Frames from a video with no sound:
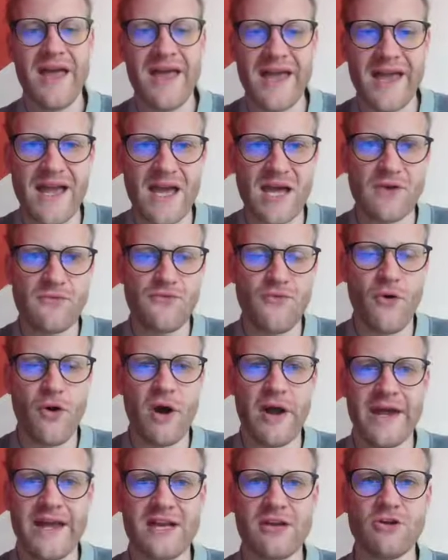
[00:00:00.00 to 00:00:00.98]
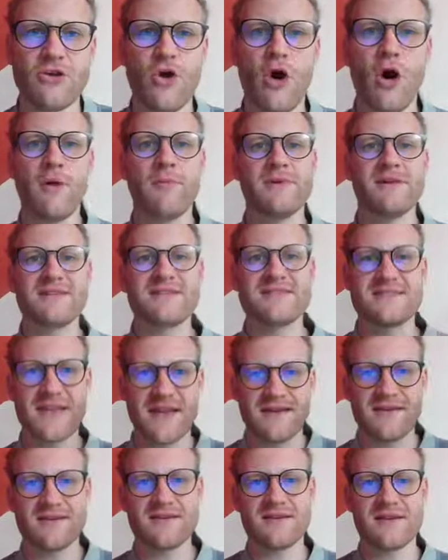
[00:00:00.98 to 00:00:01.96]
And for a normal
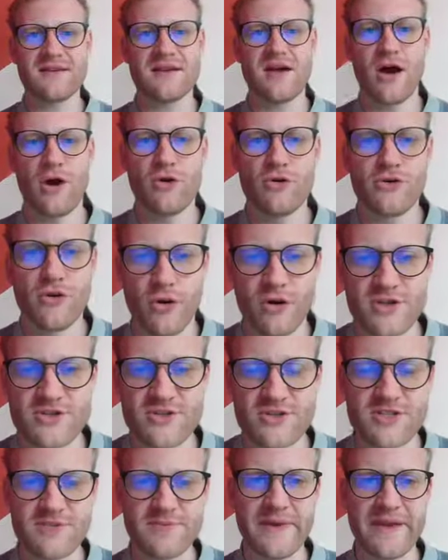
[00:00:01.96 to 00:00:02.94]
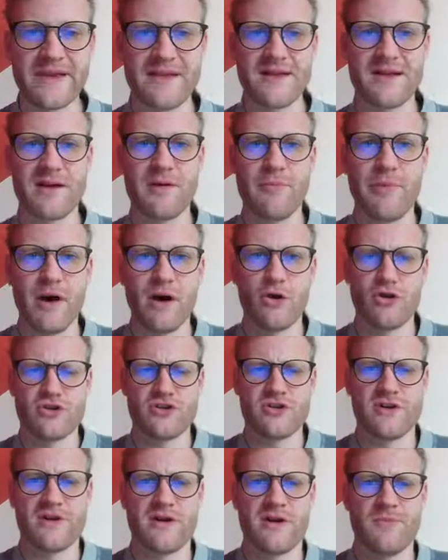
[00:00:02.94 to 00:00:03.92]
standard account, also speaking
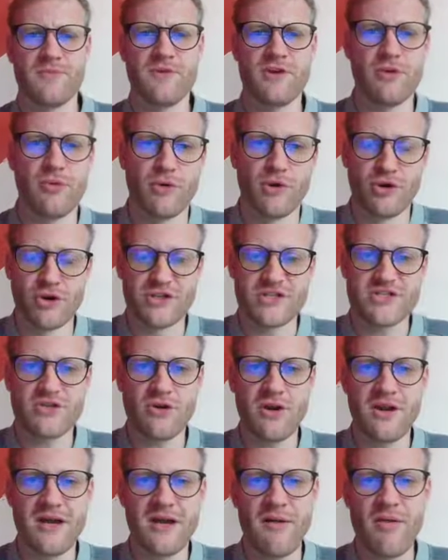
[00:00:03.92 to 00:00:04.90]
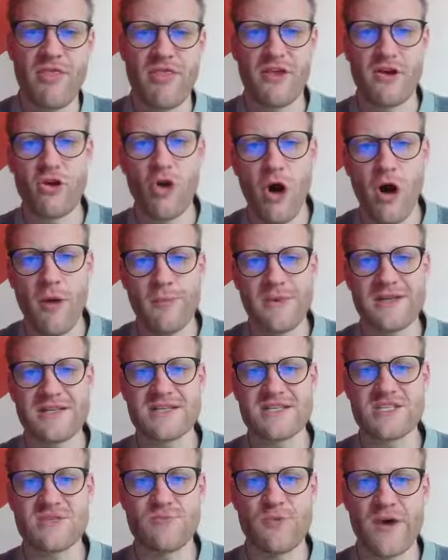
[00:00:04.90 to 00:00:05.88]
about um, euro U S dollar, the
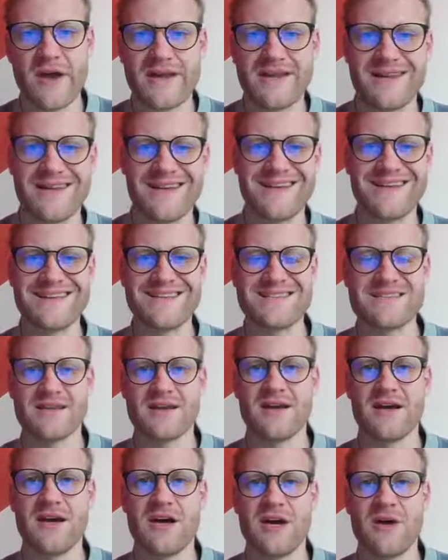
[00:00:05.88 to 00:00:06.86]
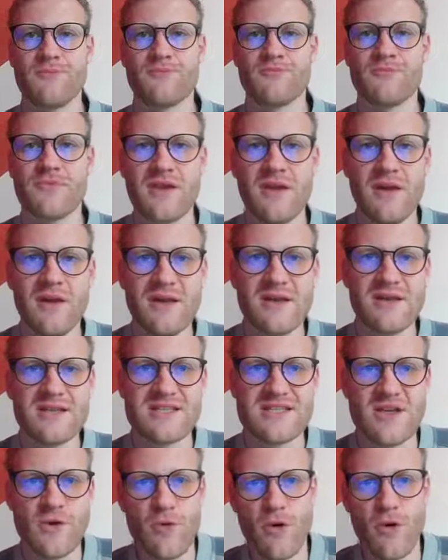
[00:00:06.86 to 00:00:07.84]
normal spread is um,
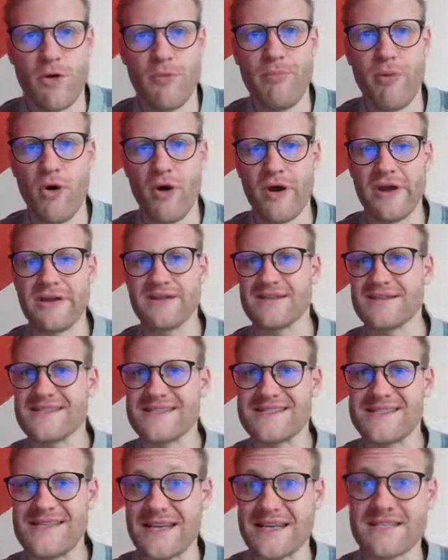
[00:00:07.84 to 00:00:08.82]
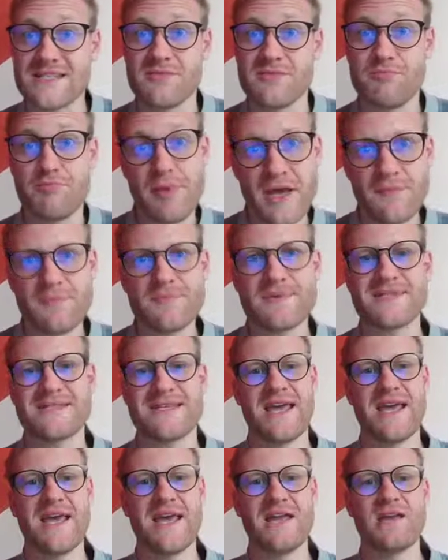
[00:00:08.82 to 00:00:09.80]
zero point six pips,
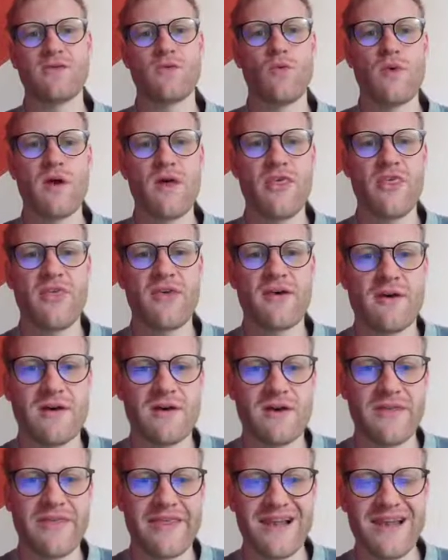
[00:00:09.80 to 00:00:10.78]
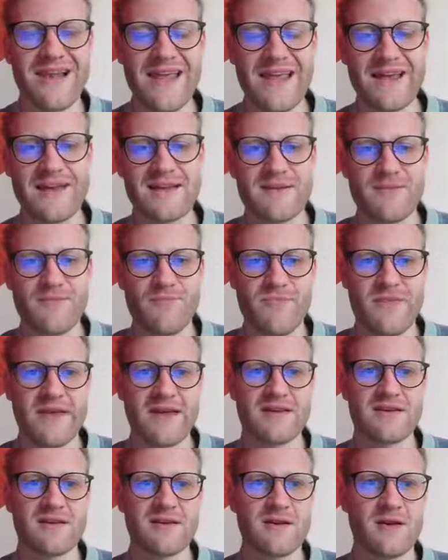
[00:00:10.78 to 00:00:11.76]
and with uh, the link
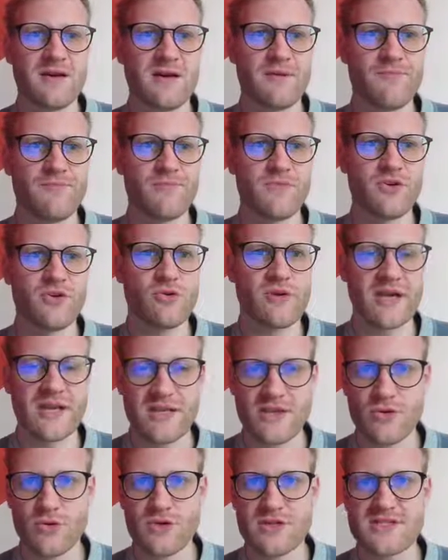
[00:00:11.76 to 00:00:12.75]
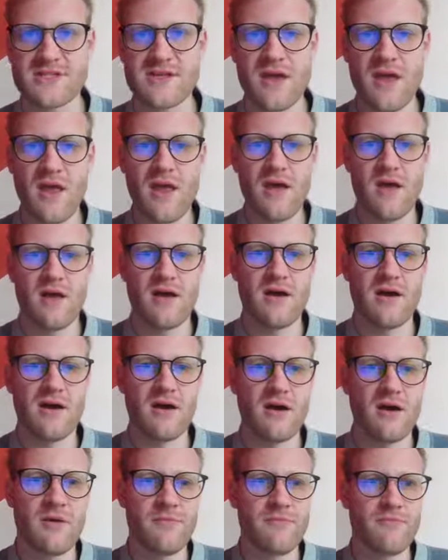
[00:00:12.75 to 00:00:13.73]
that um, you can use
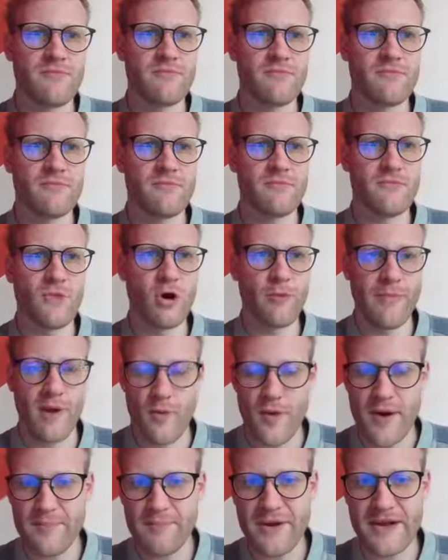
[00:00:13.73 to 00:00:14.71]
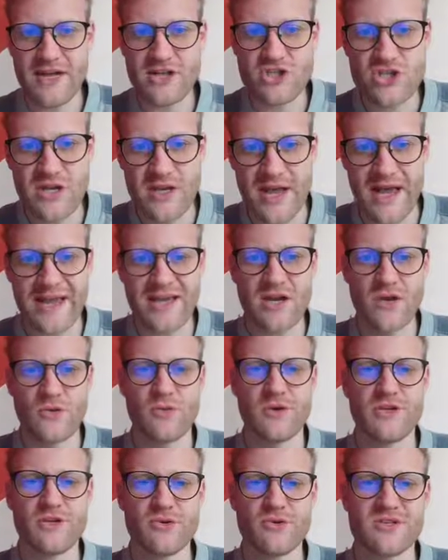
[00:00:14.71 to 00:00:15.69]
um, on my webpage, I can
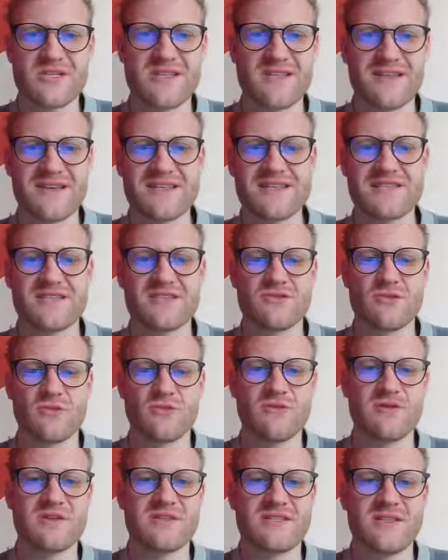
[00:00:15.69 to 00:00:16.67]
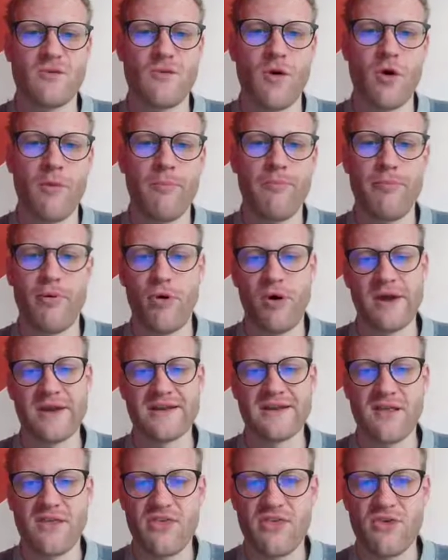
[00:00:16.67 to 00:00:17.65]
reduce this to zero
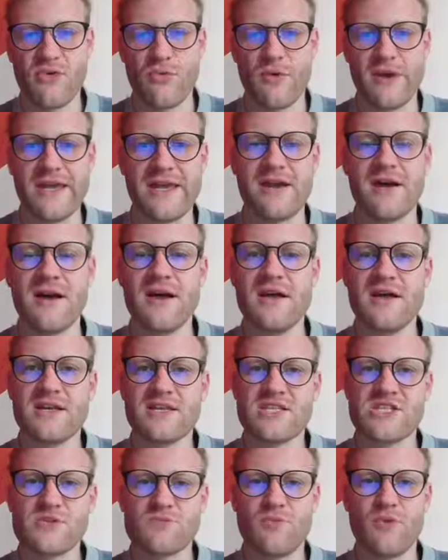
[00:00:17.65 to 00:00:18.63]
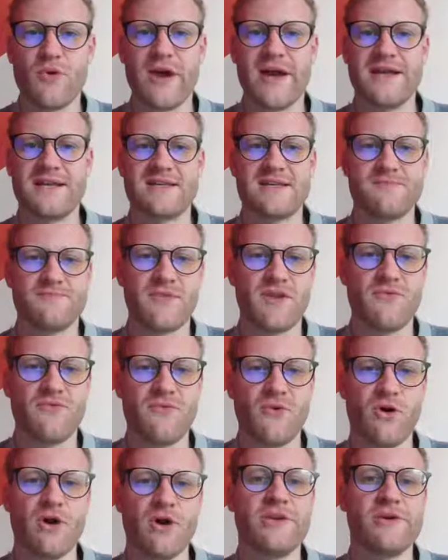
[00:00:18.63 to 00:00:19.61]
point three spread
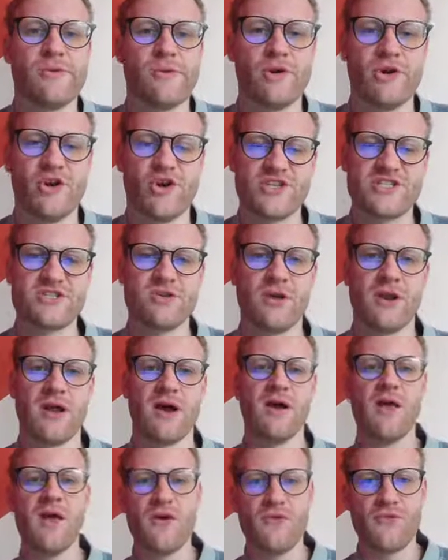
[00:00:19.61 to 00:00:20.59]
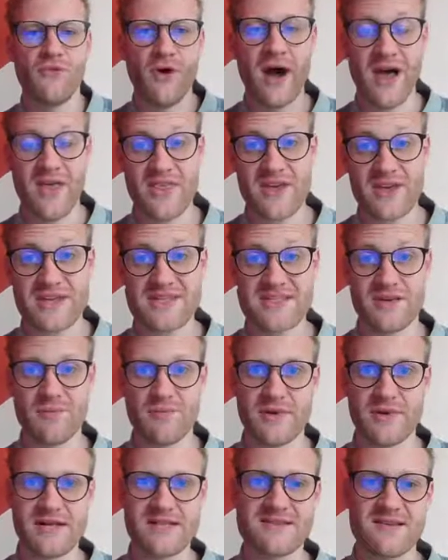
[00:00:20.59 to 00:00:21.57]
for euro U S dollar. For other
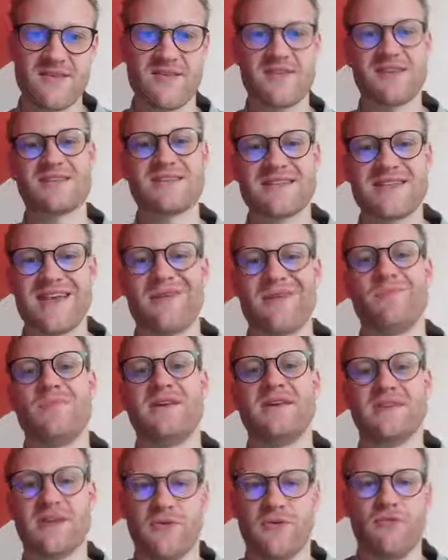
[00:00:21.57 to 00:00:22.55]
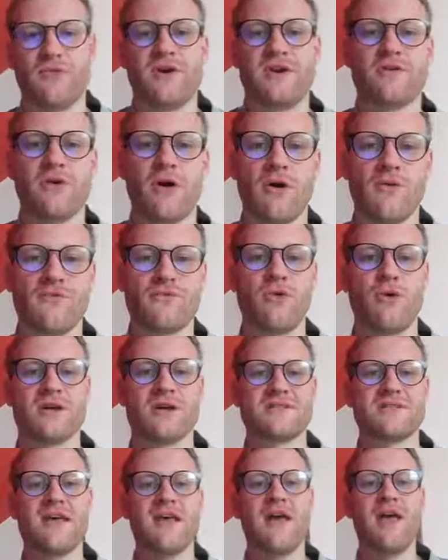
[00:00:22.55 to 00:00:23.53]
symbols, this can be different, of
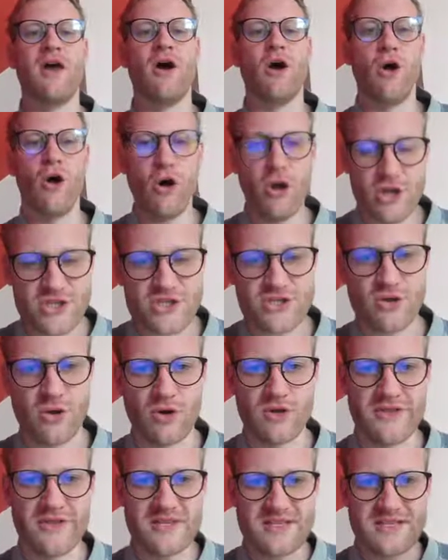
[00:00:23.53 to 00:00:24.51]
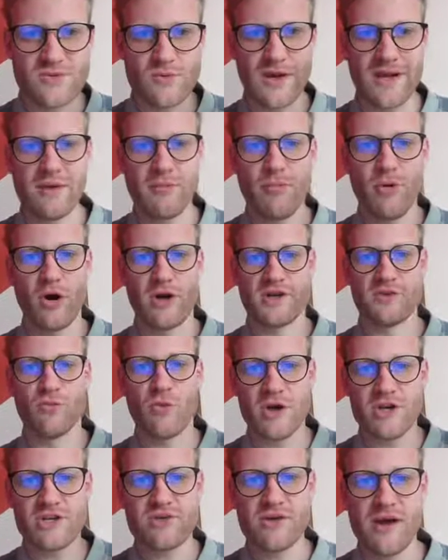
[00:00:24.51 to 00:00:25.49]
course. Also, this is really important.
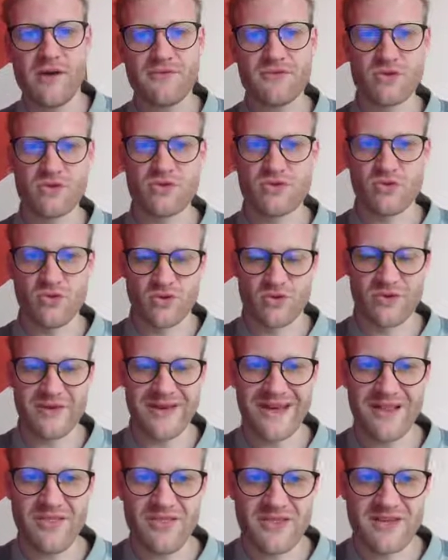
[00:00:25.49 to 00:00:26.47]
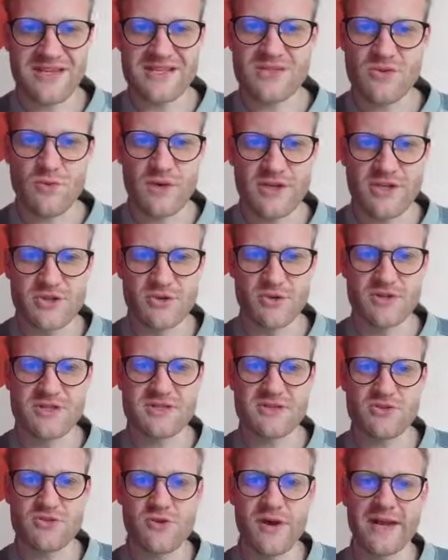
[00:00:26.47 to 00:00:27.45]
What you have to do to get these
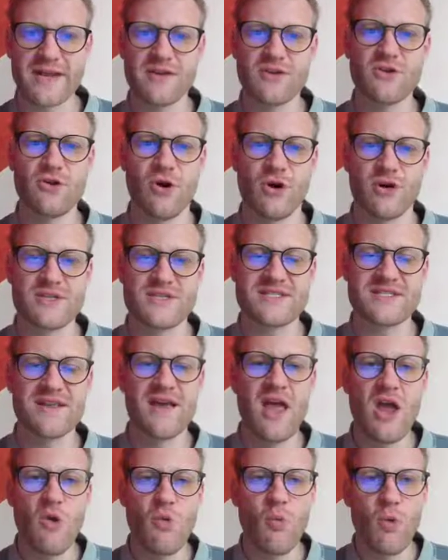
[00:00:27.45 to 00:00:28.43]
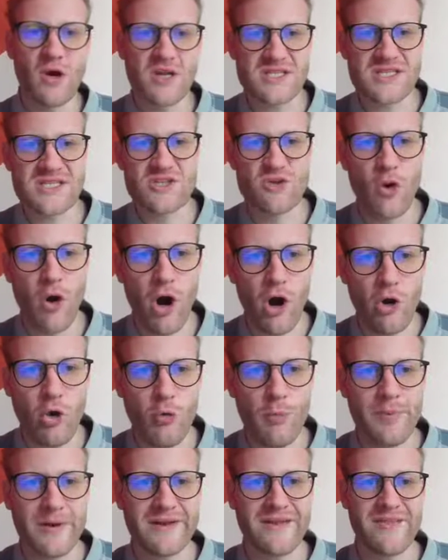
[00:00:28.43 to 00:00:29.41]
reduced trading costs, once you
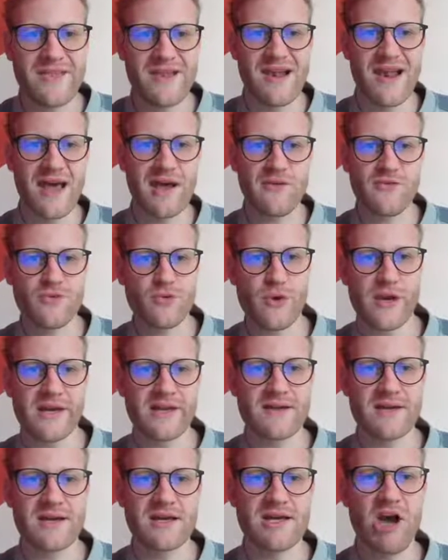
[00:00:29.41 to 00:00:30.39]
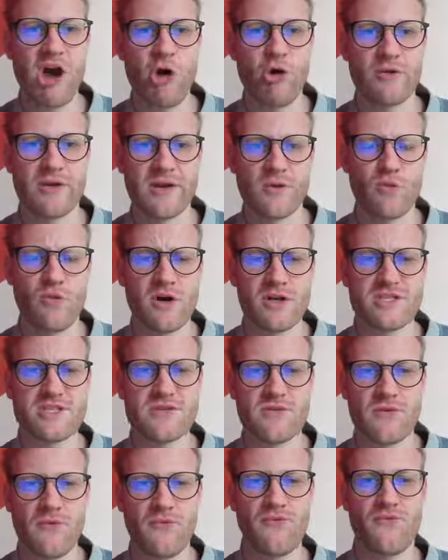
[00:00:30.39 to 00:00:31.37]
open the live trading account and
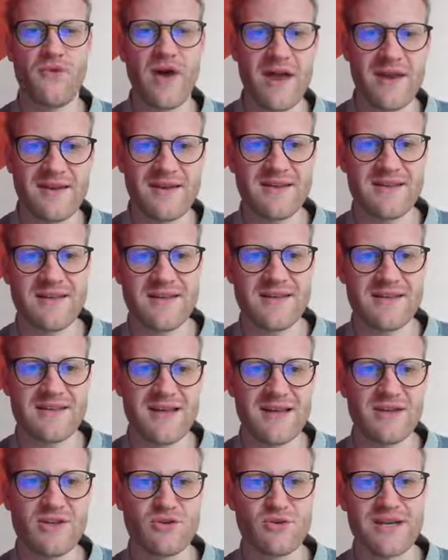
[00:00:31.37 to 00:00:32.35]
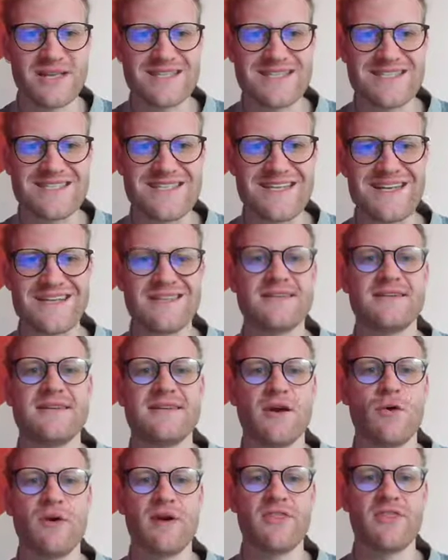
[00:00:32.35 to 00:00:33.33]
once you funded it, and you can see it
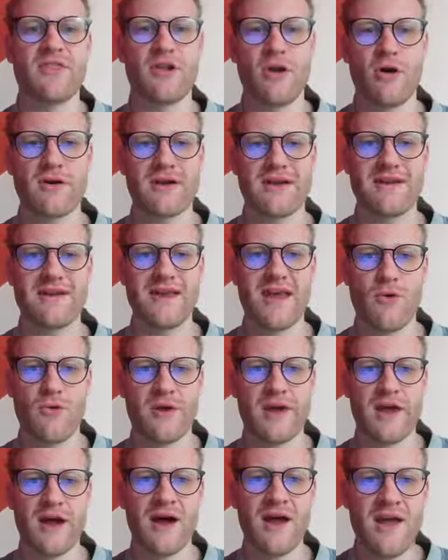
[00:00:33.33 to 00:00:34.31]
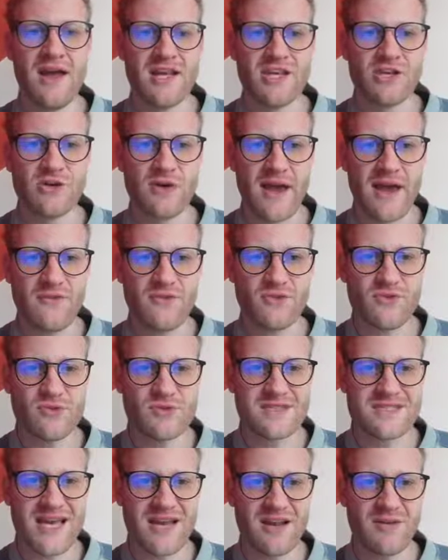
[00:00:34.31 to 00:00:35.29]
here in the login area, you have to
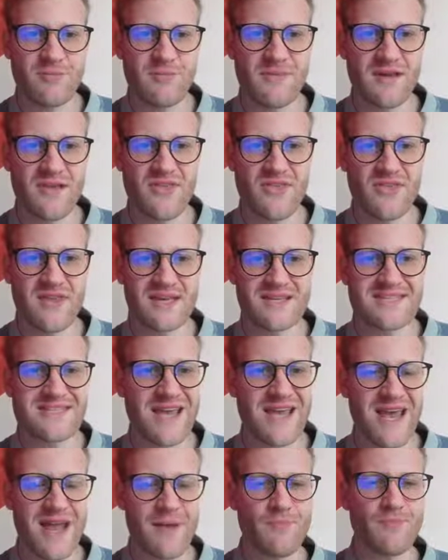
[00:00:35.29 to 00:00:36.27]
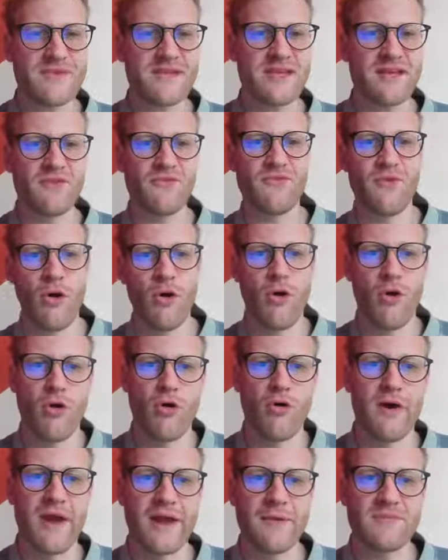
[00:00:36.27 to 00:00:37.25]
send me this M T four
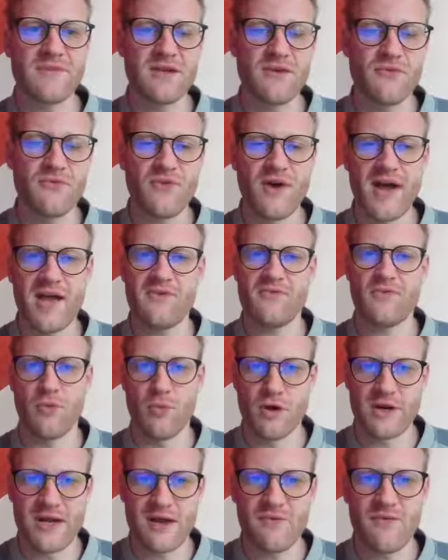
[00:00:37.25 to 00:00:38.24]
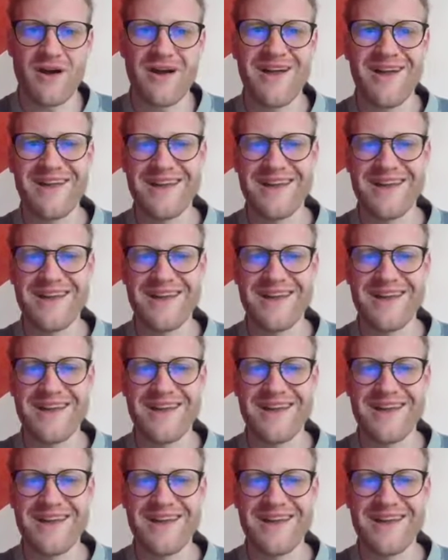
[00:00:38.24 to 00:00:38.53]
or M T five or whatever